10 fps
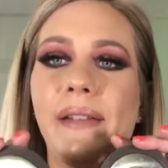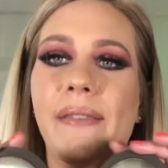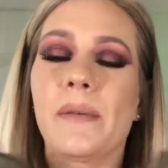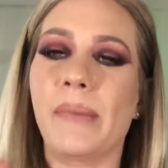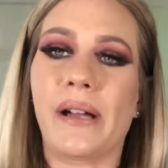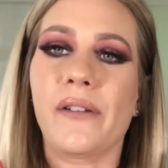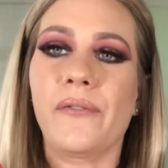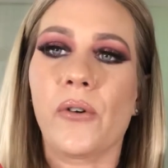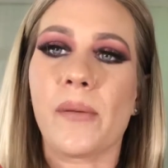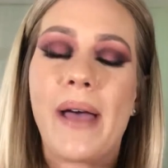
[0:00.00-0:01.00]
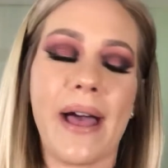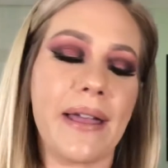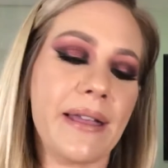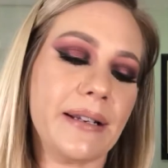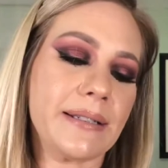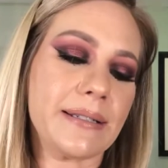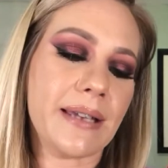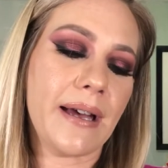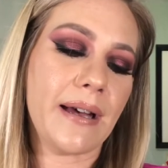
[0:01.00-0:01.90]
like the Becca format and,